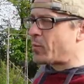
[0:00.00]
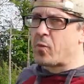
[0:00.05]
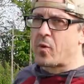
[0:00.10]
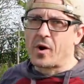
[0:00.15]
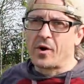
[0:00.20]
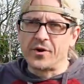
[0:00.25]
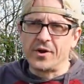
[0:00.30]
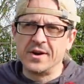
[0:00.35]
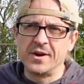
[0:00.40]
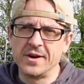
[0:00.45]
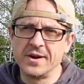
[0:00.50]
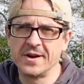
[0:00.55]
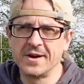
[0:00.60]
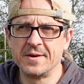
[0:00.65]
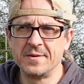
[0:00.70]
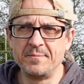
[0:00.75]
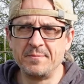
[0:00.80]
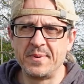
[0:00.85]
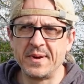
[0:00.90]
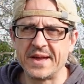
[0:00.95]
one
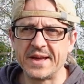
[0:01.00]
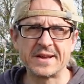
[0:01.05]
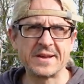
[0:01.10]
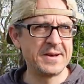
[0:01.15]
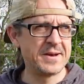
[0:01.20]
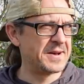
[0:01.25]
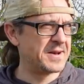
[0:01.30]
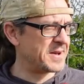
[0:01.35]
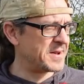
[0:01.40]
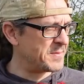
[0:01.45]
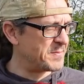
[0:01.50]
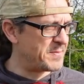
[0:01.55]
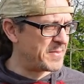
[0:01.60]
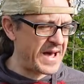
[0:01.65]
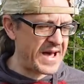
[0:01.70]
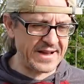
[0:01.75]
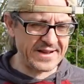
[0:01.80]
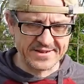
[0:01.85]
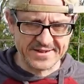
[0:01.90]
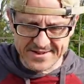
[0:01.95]
big
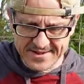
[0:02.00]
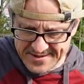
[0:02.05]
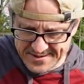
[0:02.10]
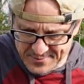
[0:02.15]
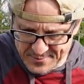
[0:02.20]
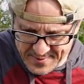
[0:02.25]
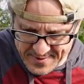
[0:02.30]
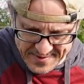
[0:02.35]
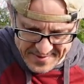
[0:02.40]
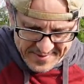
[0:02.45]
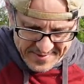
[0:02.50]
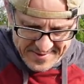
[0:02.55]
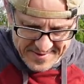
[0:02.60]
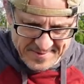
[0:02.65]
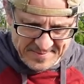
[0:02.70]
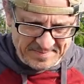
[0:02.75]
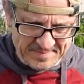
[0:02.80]
bed with